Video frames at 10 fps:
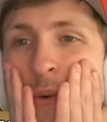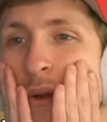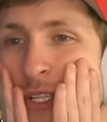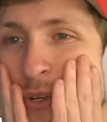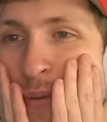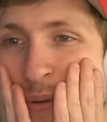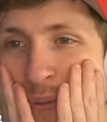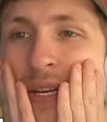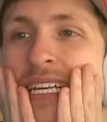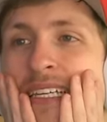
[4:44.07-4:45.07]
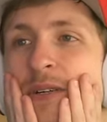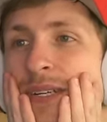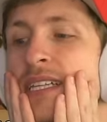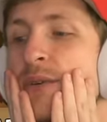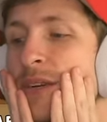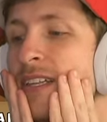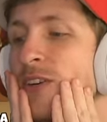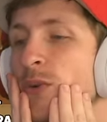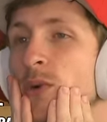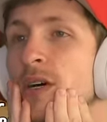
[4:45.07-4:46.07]
which would be really, really, really
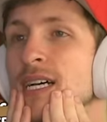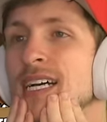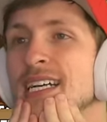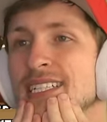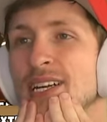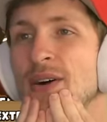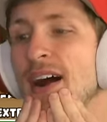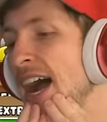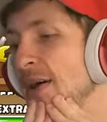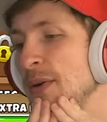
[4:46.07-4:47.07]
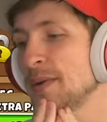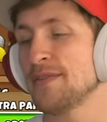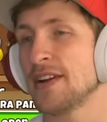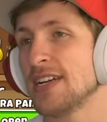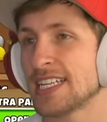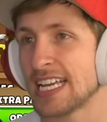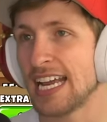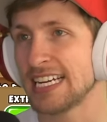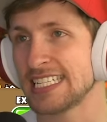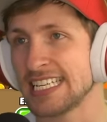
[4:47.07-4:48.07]
cool. So I would be very
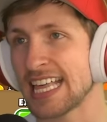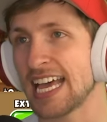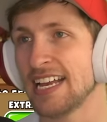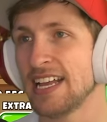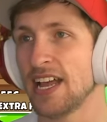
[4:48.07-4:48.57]
excited to see that.